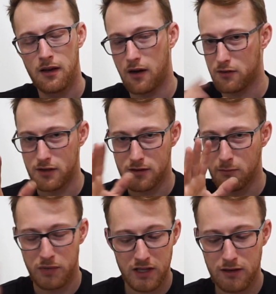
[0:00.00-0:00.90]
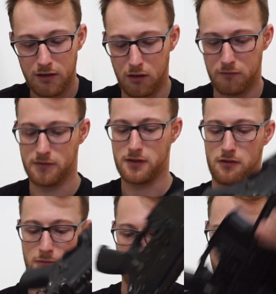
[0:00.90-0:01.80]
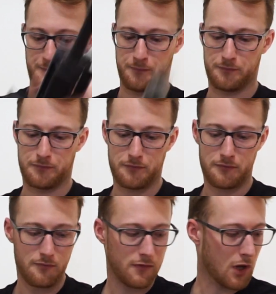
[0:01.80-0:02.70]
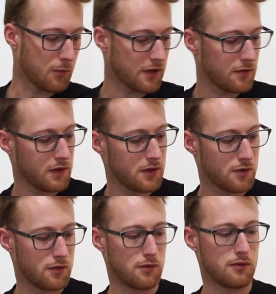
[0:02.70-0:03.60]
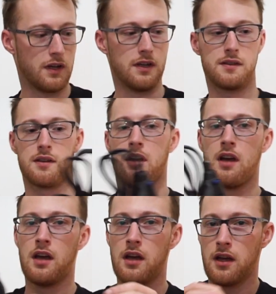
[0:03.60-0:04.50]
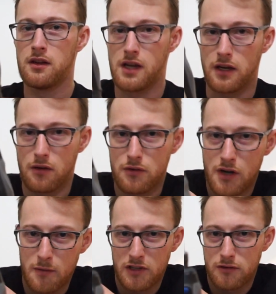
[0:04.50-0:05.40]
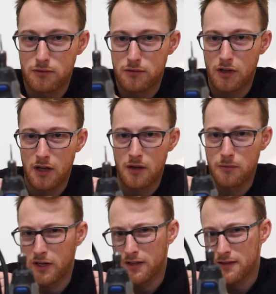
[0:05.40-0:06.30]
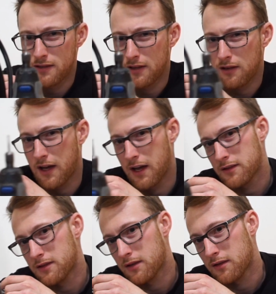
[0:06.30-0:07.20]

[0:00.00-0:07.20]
are just completely off. So, what you need to do is take your Dremel tool with this little head.